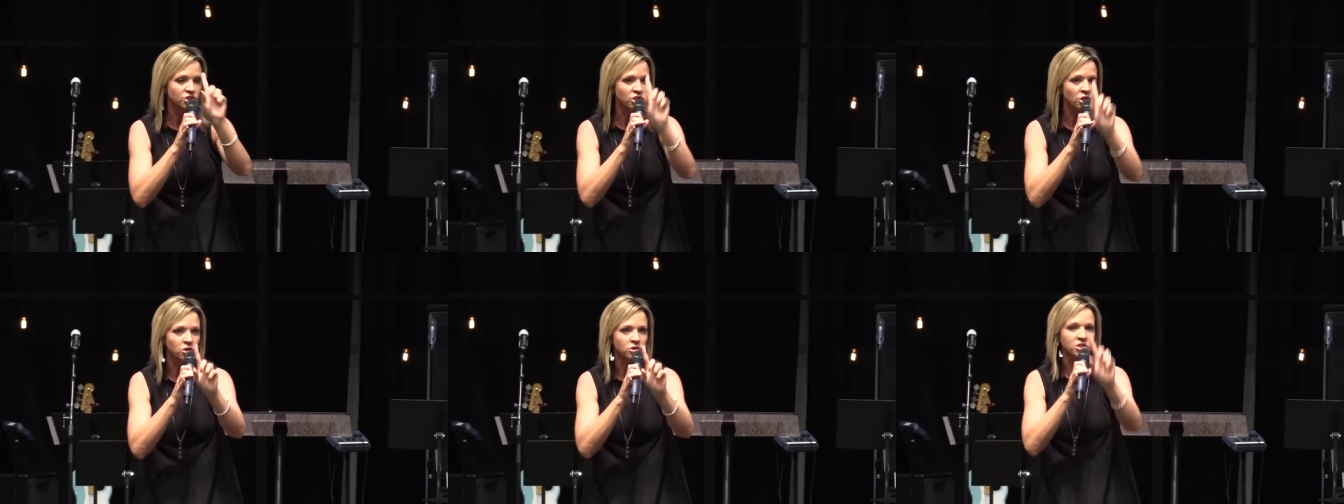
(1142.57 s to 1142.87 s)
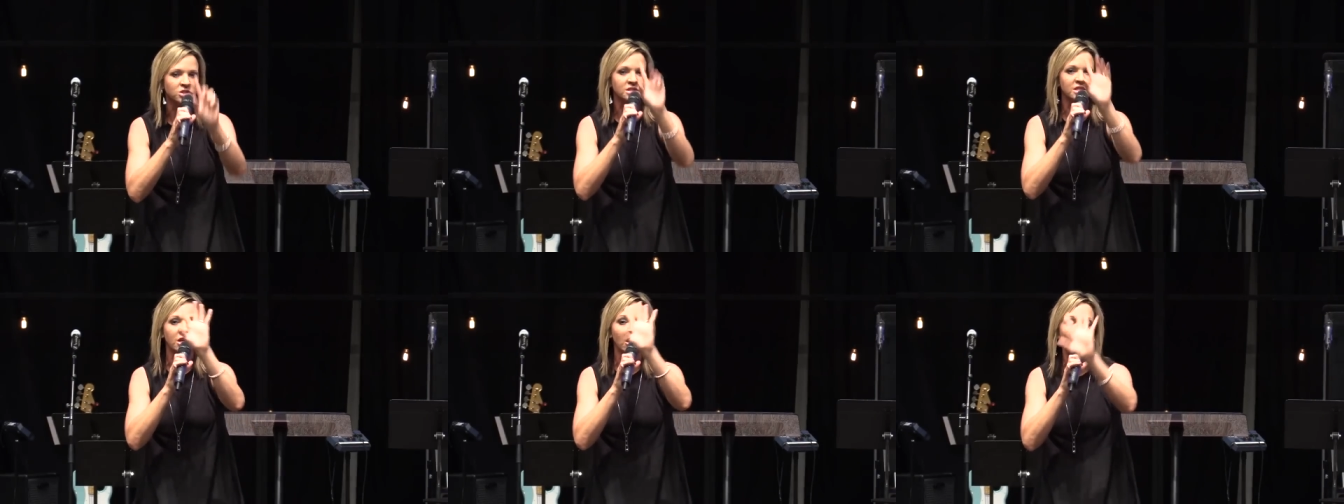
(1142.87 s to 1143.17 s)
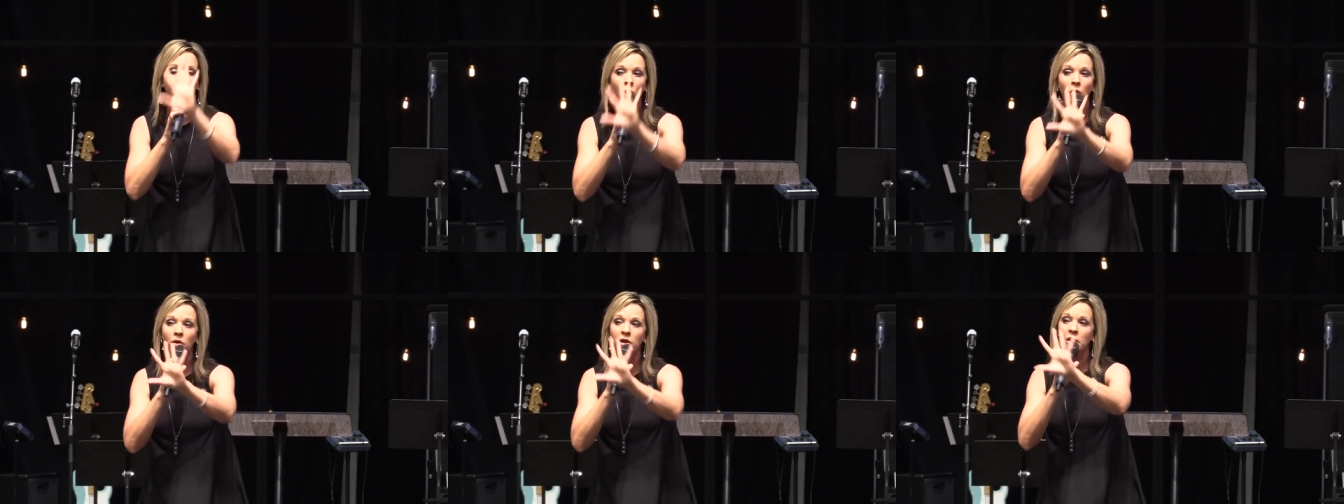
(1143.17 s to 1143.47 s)
the church is the
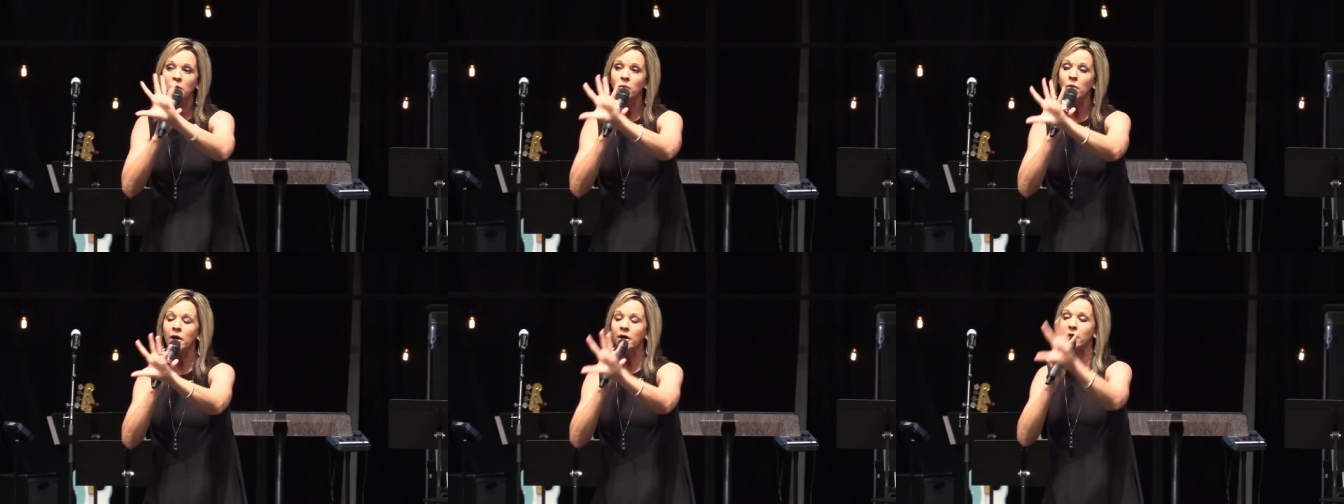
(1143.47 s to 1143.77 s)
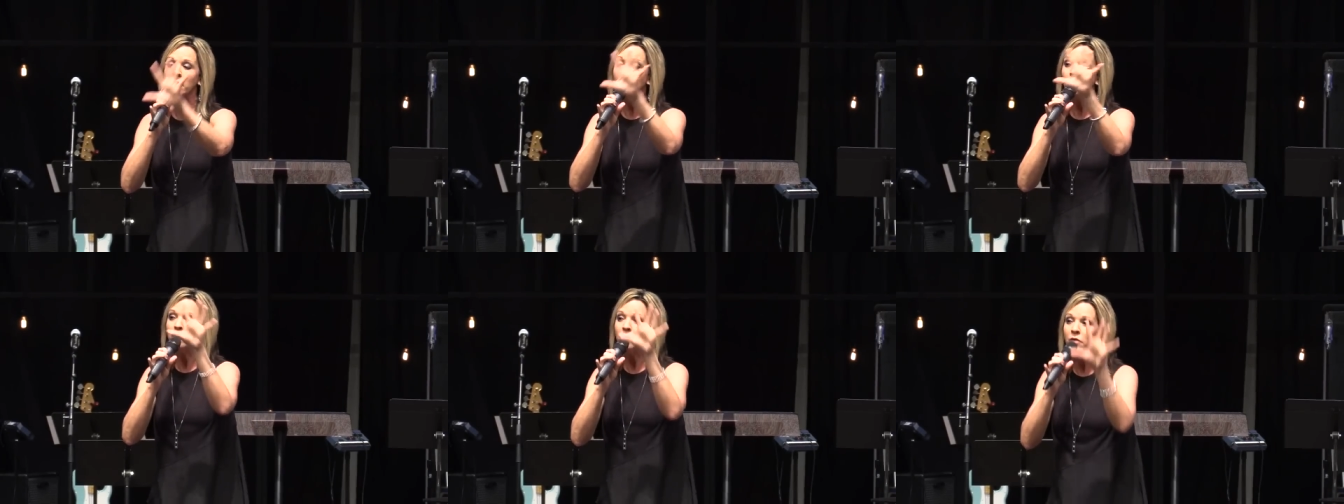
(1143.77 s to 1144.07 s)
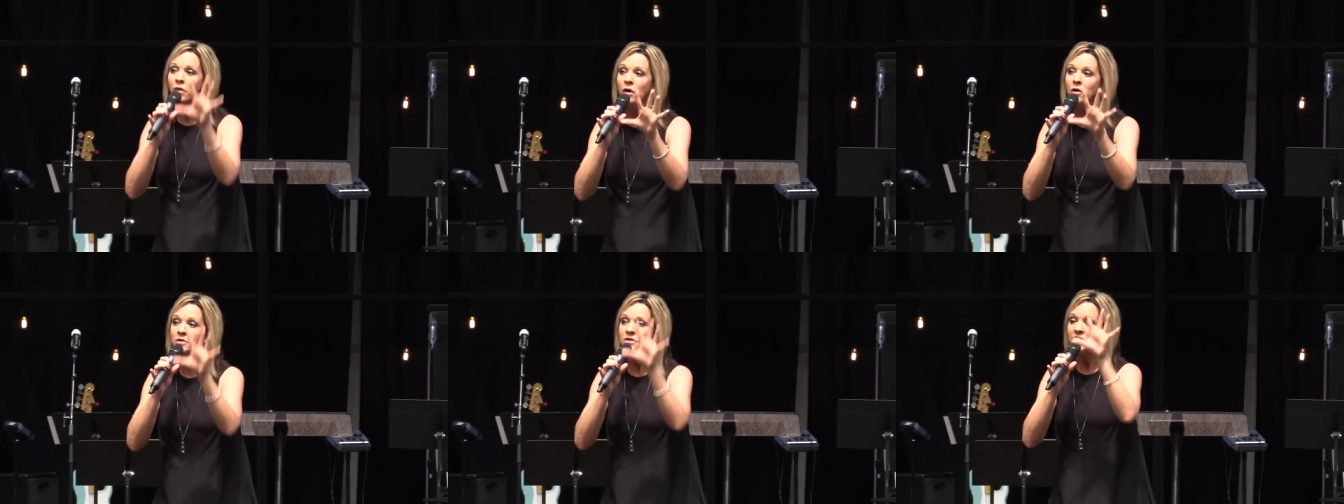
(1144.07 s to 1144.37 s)
only one who
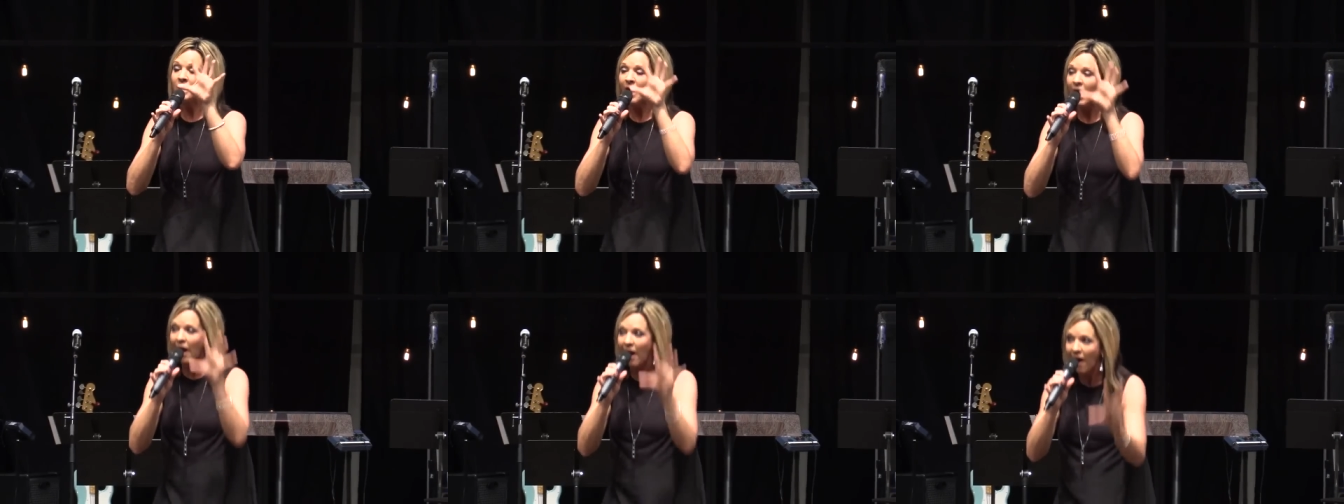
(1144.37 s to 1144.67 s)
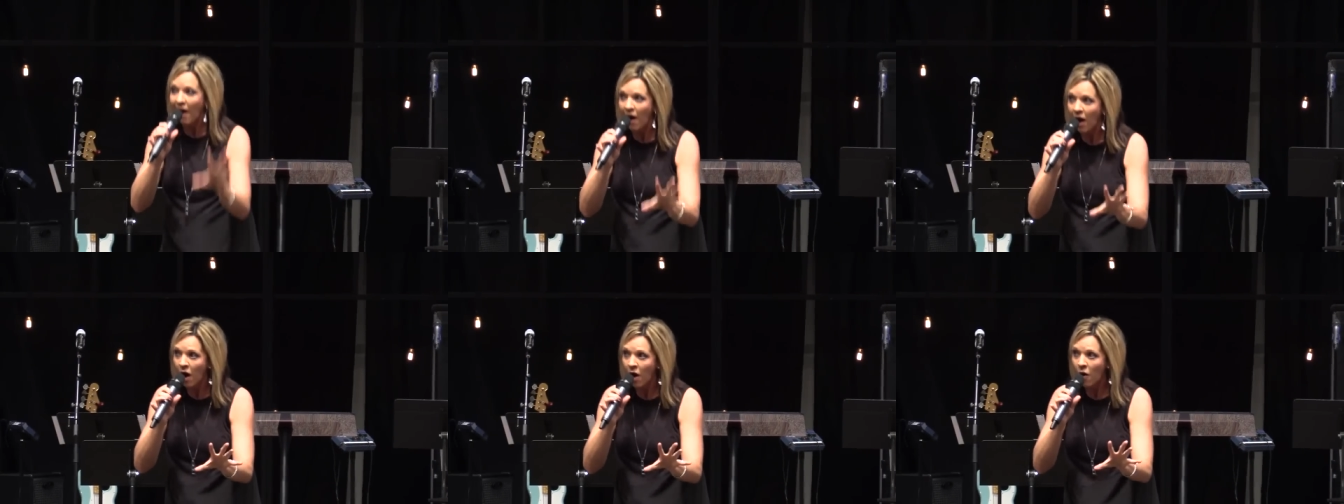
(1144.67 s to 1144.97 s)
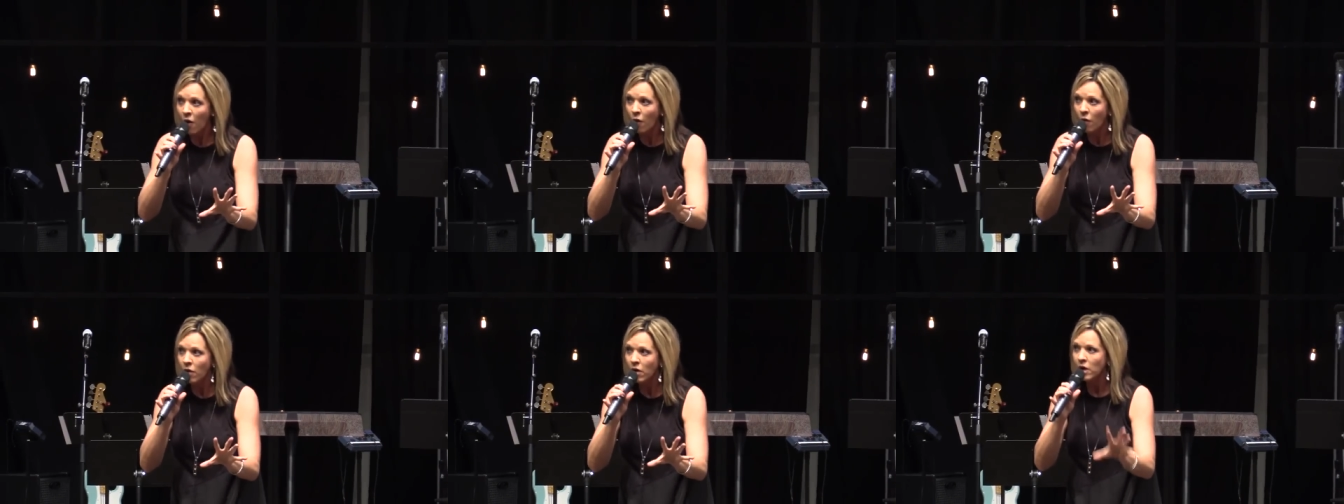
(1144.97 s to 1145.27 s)
knows
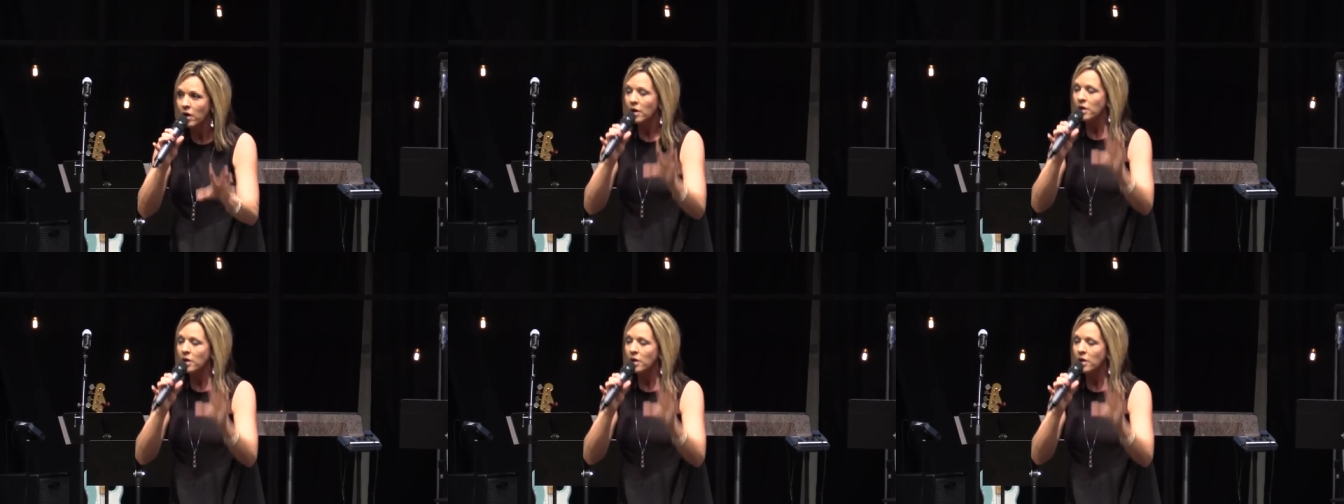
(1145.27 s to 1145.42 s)
how